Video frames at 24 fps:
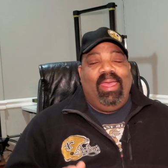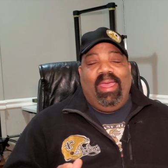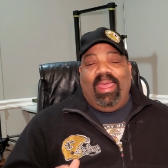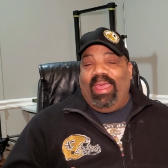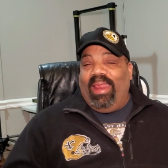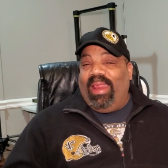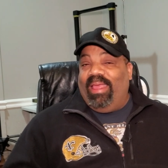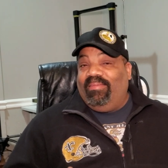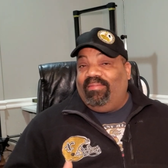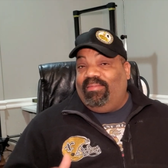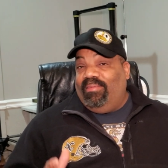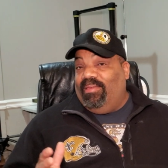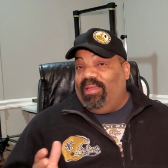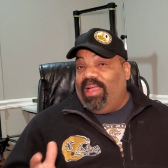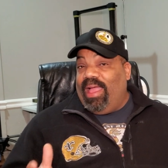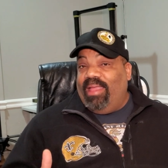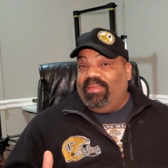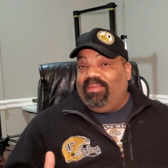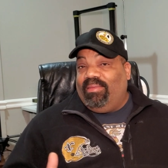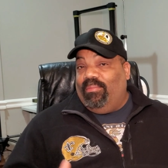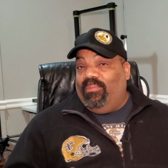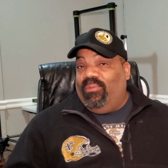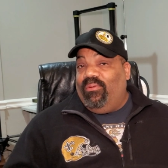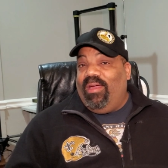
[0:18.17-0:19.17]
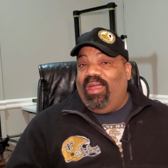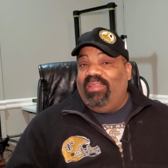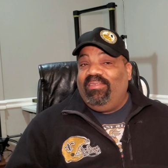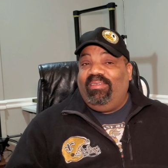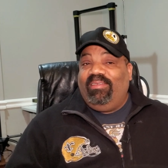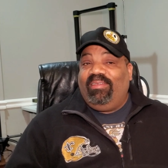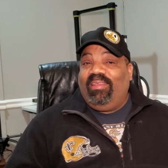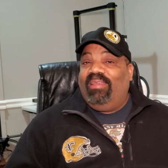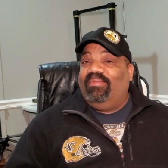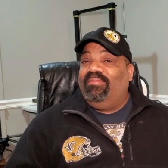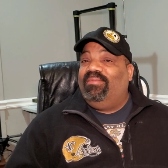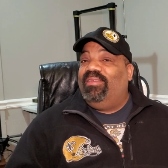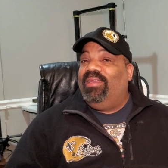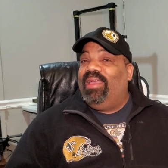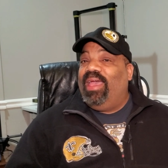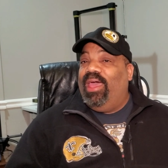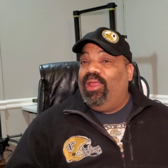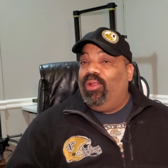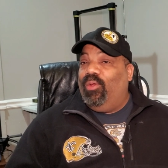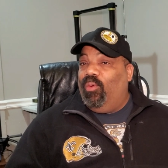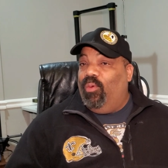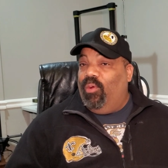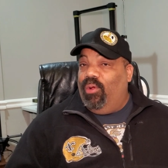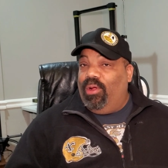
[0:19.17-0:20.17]
And I still got some projects I still got
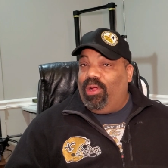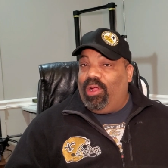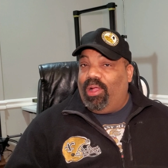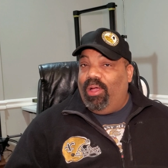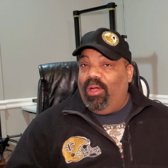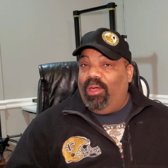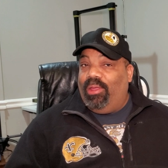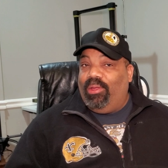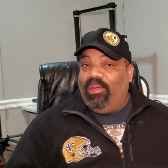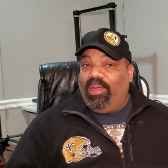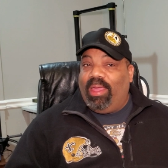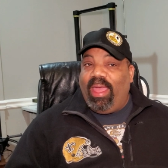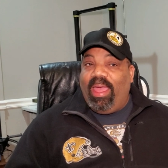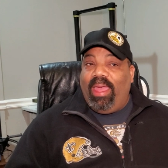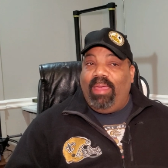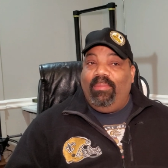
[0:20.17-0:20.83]
to work on, okay?